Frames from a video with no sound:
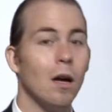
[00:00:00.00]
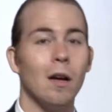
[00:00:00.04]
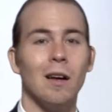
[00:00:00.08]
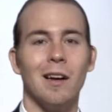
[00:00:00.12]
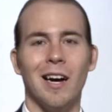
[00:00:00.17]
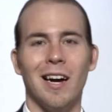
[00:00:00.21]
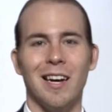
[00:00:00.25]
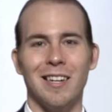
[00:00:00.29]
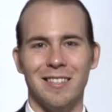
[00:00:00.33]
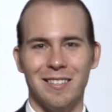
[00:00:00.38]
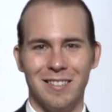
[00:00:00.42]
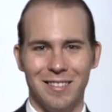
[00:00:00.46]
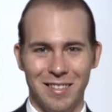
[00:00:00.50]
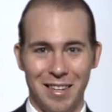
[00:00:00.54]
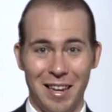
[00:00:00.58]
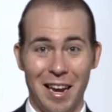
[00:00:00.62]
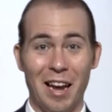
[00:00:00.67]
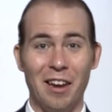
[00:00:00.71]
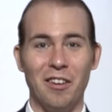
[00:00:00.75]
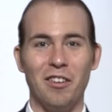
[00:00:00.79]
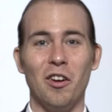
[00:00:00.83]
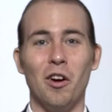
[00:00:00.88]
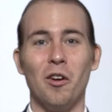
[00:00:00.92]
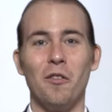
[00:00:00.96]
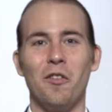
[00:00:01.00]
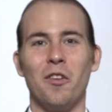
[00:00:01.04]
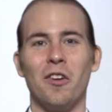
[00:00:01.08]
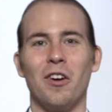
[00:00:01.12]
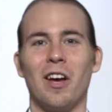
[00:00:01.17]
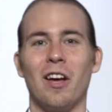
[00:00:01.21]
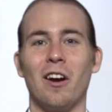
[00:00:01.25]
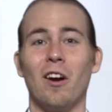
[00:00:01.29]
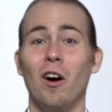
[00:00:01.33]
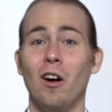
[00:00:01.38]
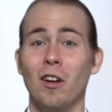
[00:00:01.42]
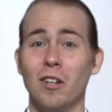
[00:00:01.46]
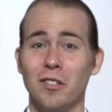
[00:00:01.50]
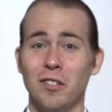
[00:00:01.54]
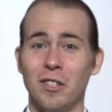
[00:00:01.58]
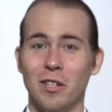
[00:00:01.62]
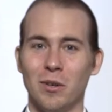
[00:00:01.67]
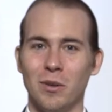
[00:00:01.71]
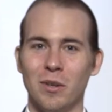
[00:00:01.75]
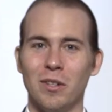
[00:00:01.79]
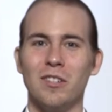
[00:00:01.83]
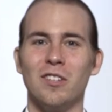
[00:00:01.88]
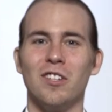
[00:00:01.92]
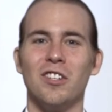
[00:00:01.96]
ah, and don't forget
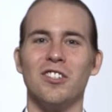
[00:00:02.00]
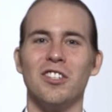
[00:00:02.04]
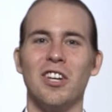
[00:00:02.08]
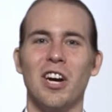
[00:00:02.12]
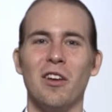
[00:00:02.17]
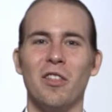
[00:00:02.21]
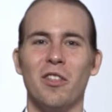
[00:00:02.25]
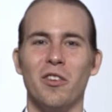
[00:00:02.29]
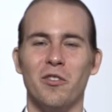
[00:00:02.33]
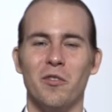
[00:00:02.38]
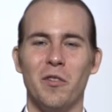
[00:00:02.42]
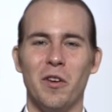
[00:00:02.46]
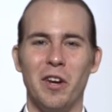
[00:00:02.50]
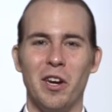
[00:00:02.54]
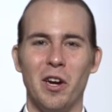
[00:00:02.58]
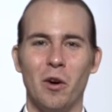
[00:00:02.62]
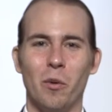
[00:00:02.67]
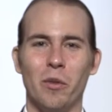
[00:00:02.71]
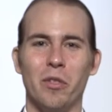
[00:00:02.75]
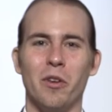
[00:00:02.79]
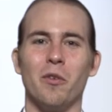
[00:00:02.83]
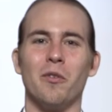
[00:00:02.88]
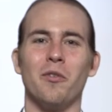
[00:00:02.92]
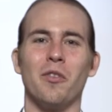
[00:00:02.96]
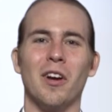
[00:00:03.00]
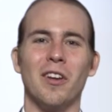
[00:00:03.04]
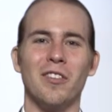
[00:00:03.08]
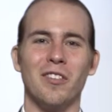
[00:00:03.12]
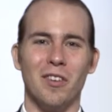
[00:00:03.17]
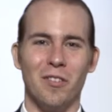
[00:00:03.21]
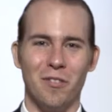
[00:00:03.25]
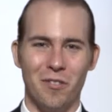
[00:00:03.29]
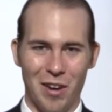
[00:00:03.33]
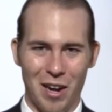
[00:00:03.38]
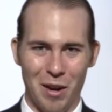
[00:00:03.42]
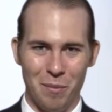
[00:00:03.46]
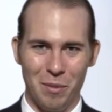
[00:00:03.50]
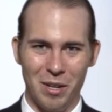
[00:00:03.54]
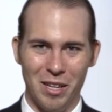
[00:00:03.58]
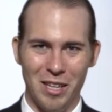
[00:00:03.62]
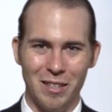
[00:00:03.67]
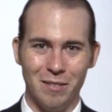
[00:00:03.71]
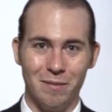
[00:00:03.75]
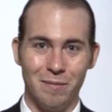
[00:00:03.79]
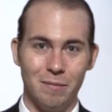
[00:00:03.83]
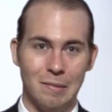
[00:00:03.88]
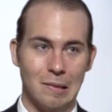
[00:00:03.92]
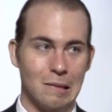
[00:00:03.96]
also to share this video with your friends and family.
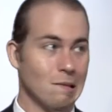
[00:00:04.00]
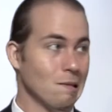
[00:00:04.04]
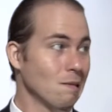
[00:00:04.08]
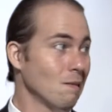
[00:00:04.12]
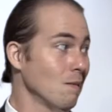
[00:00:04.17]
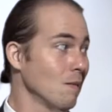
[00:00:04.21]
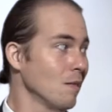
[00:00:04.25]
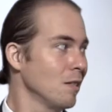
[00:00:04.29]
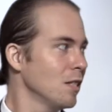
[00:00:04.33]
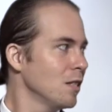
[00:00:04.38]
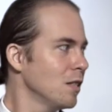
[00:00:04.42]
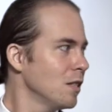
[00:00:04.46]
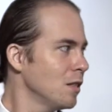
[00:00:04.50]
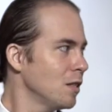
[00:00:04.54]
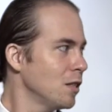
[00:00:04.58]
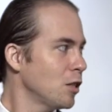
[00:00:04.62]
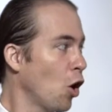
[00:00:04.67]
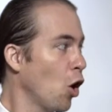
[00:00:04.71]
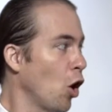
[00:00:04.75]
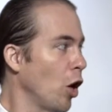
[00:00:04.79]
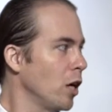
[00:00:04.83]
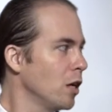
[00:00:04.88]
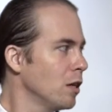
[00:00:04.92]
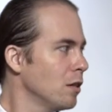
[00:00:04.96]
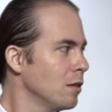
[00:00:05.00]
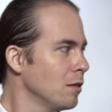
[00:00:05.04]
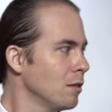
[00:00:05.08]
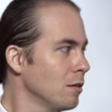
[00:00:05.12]
Sorry.